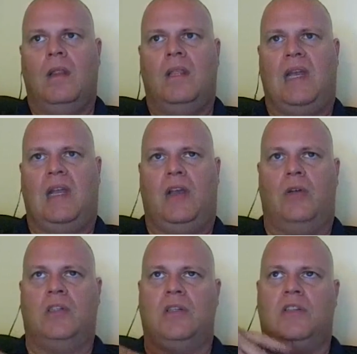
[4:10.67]
Then it
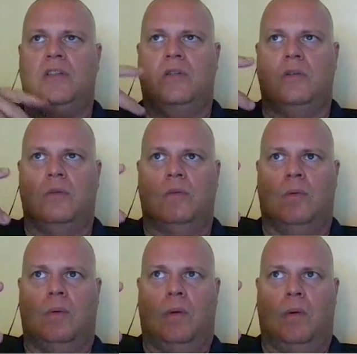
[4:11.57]
goes into,
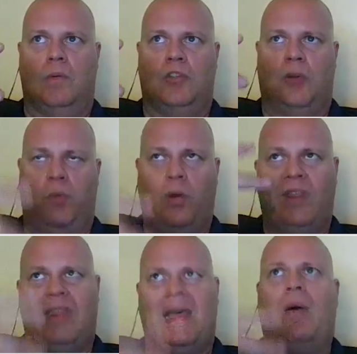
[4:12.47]
so
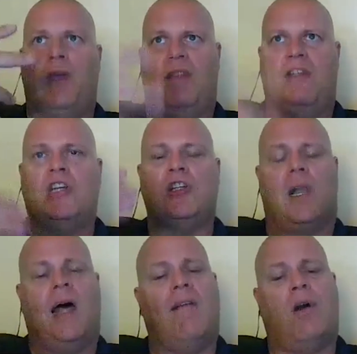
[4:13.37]
with that, we had to change a
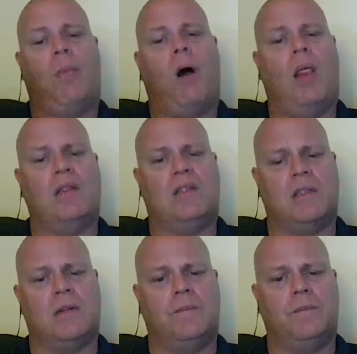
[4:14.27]
lot of our policies.